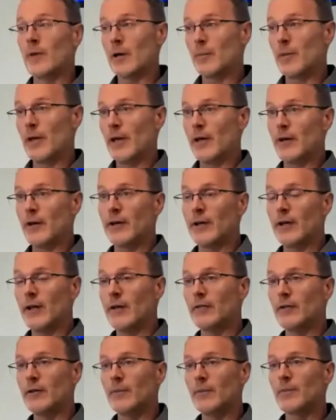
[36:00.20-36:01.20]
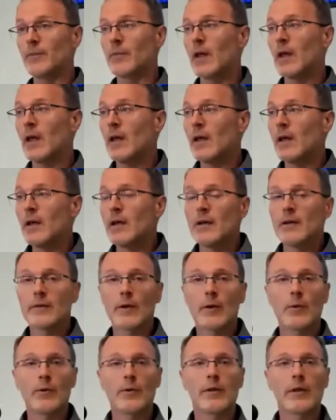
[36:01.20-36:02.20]
my pay grade level.
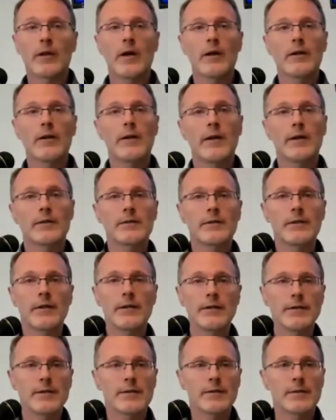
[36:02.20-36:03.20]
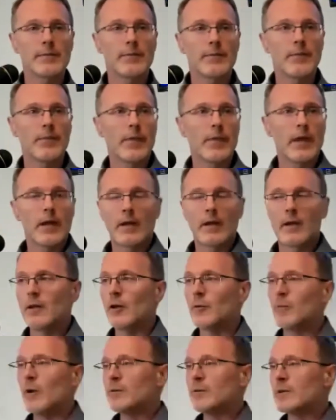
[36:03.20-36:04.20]
So the context is,
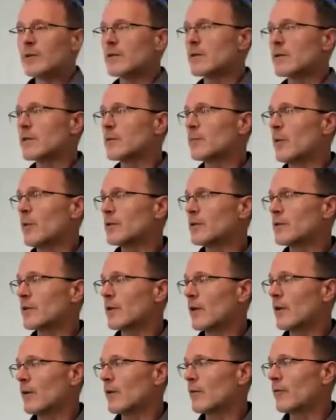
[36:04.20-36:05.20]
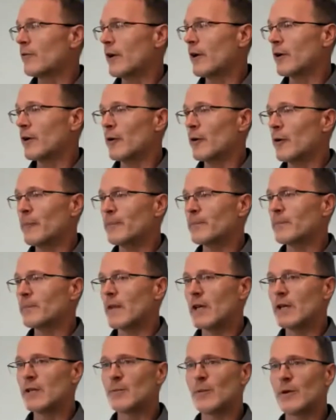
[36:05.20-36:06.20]
Moses is supposed to go to Pharaoh.
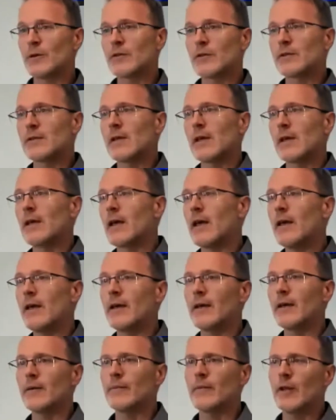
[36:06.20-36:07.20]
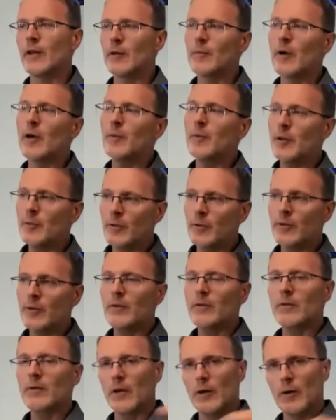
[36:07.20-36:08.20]
He's supposed to say, "Hey, let my
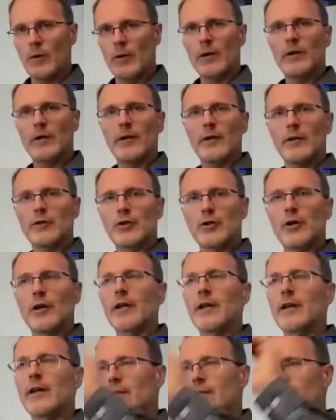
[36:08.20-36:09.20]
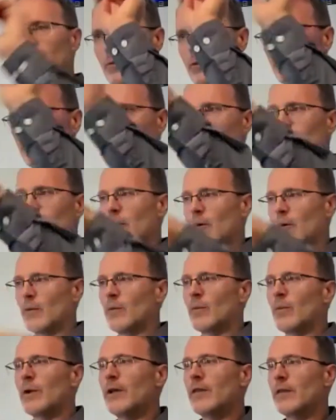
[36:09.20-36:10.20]
people go on a little journey.
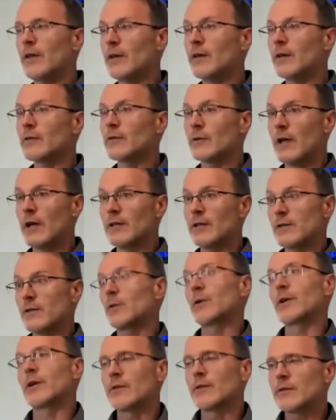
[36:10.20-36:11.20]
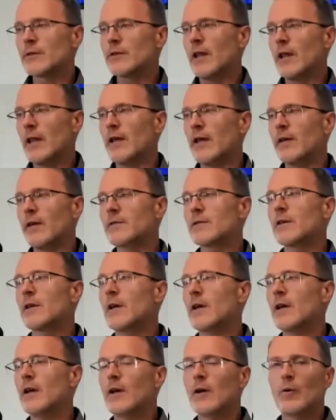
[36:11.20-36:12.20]
We the Israelites who are your slaves
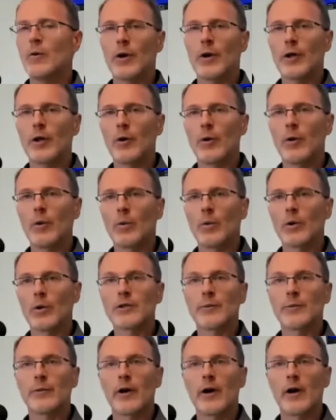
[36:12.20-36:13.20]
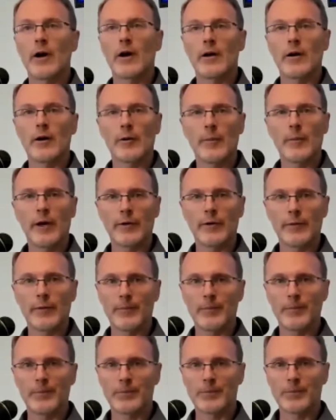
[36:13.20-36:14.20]
want to go worship God on a
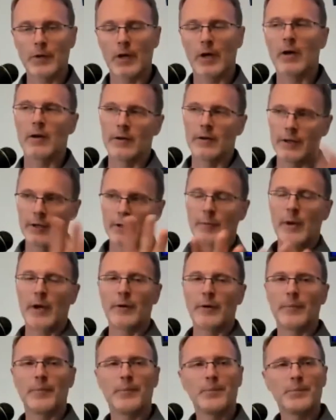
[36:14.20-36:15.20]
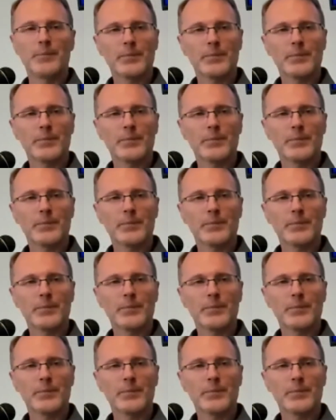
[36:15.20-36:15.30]
mountain, near a mountain."